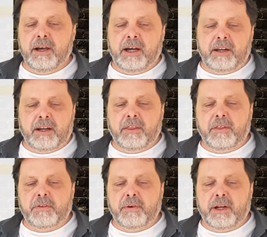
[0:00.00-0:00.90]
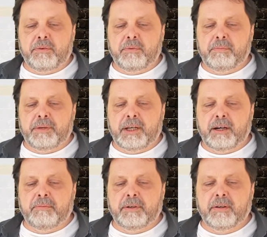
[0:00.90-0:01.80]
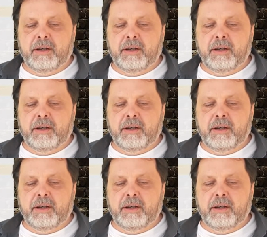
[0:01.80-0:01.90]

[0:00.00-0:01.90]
And another thread will pick up